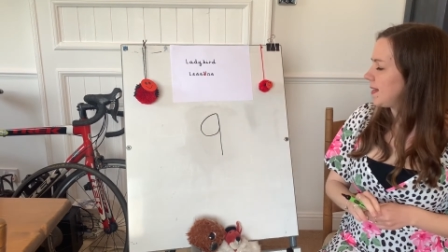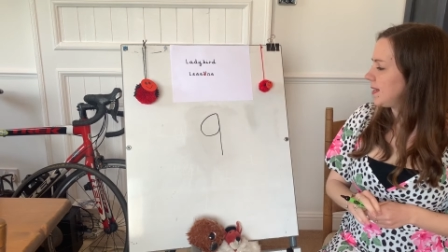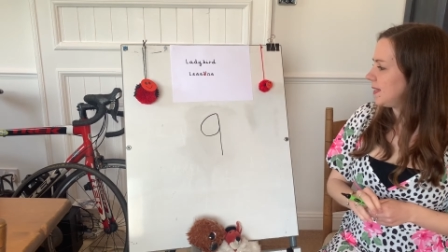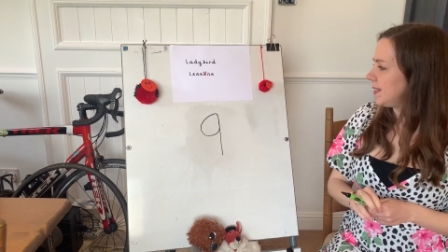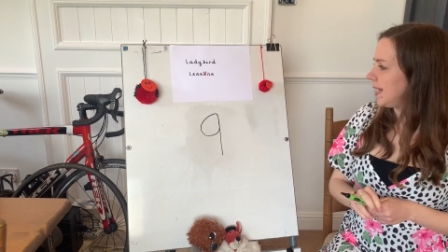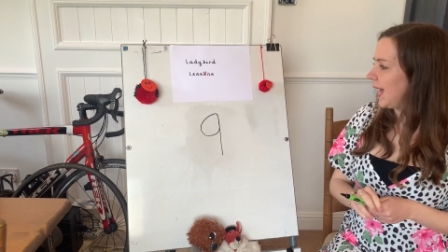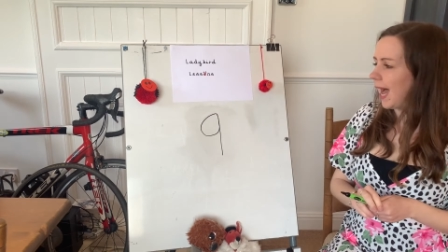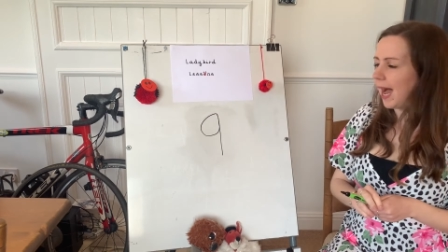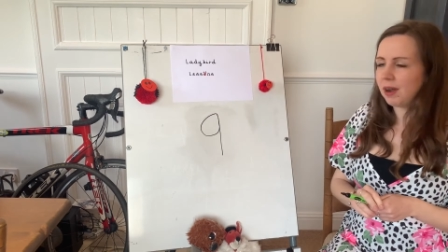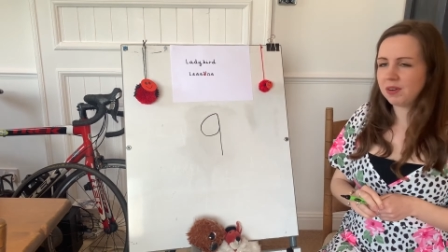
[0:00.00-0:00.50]

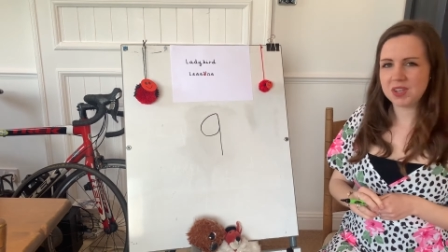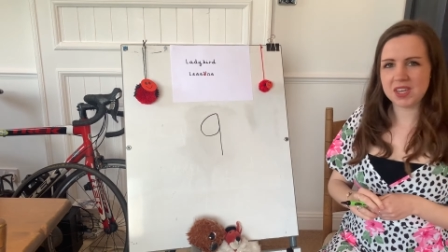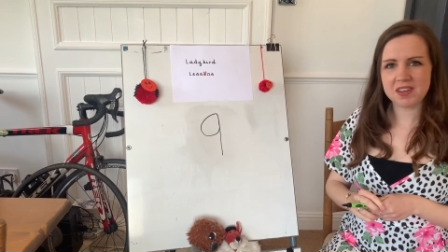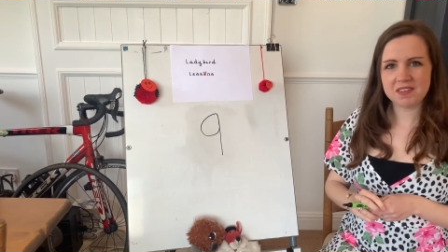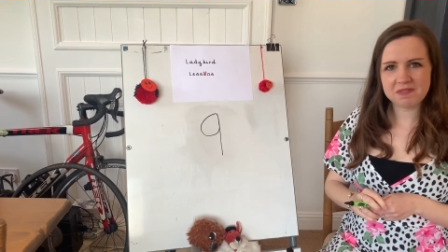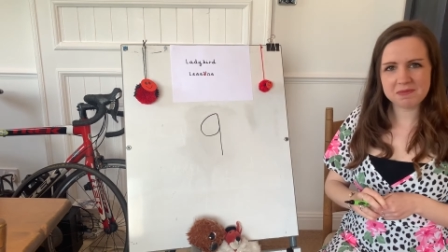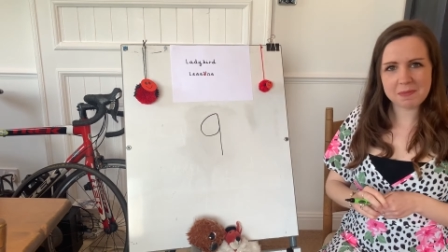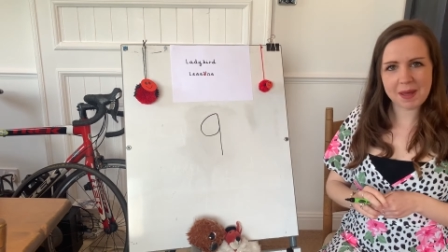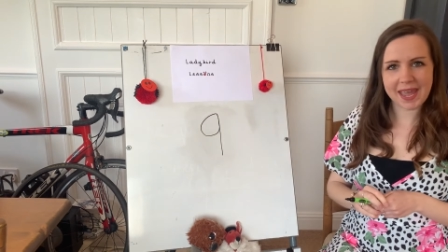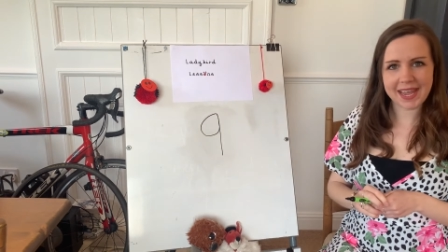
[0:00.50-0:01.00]
Now
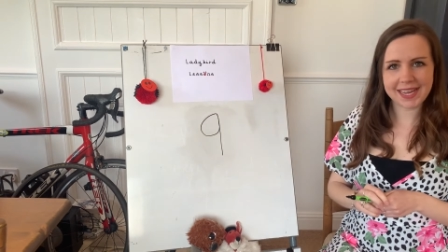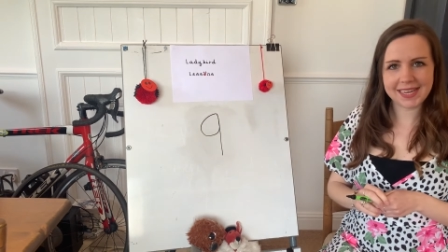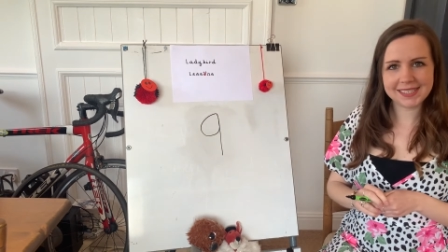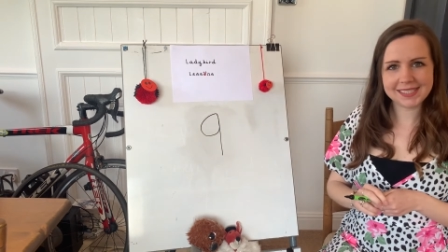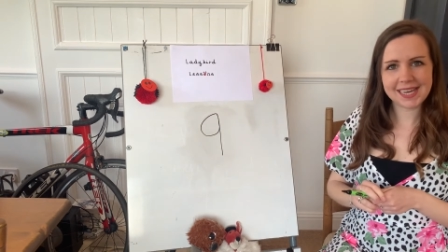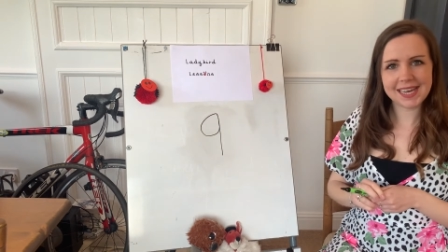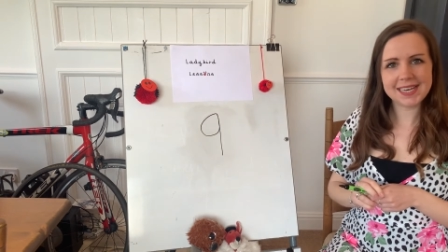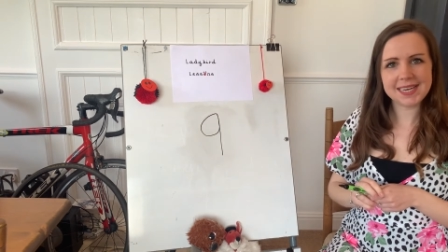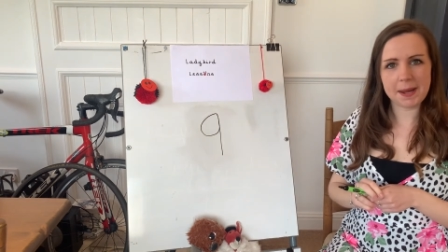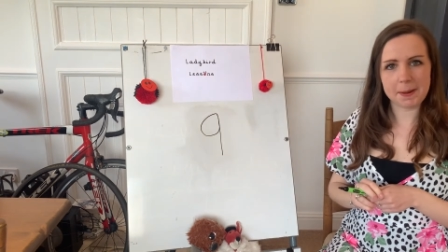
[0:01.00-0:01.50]
you've made
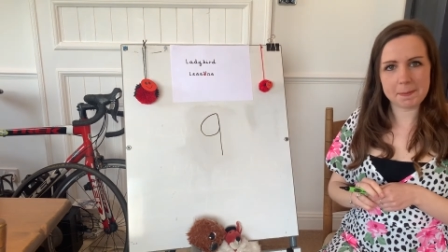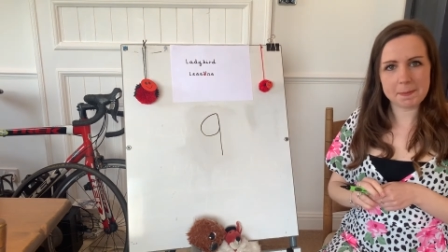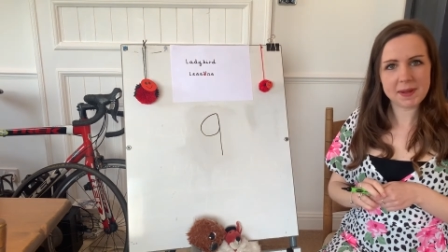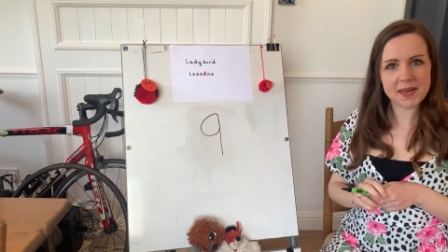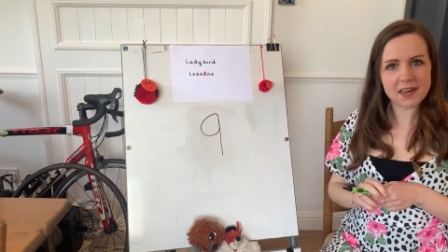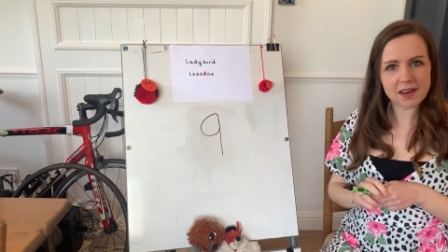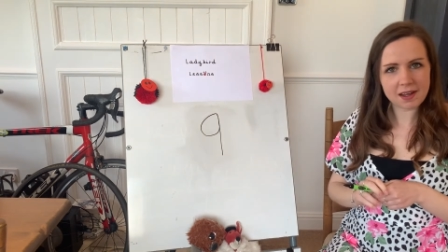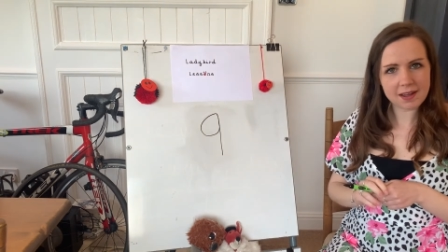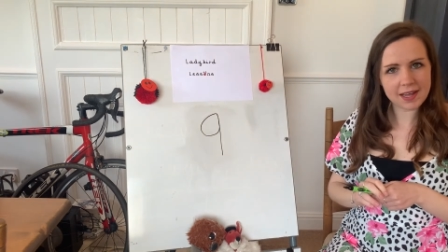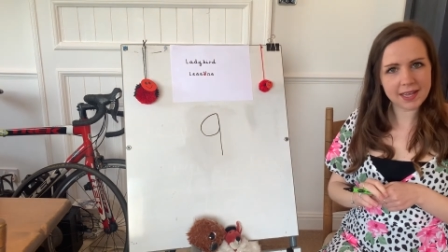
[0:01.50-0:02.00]
a number
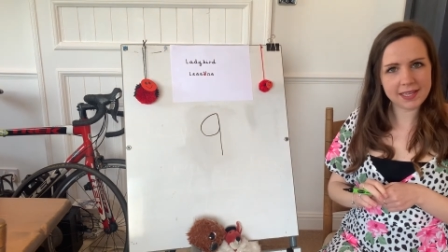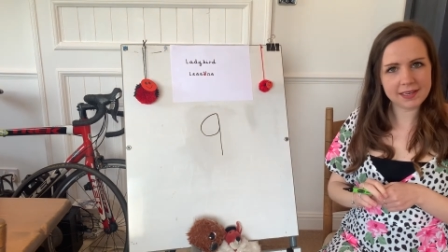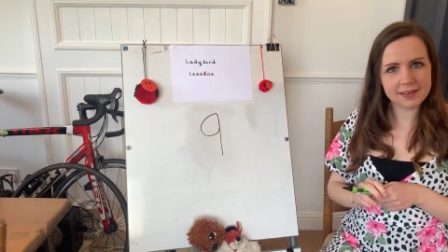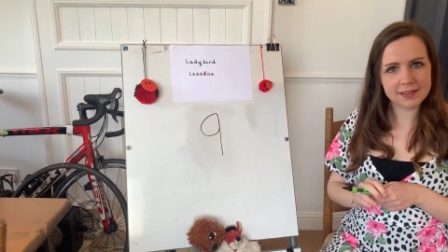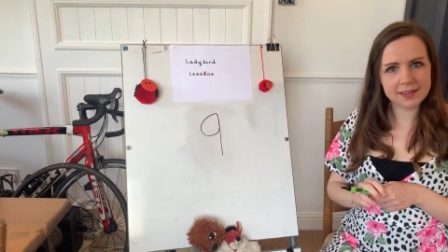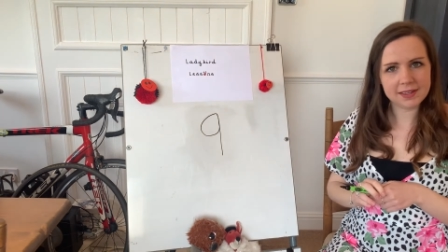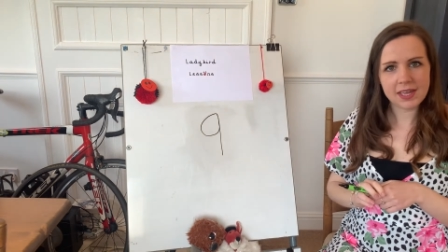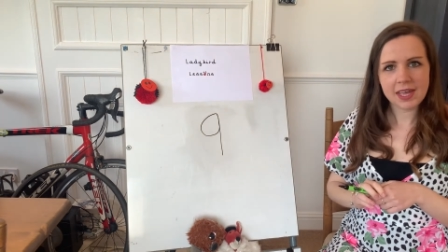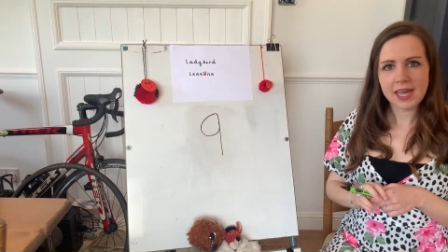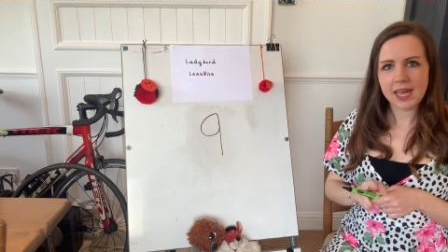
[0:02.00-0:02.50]
nine.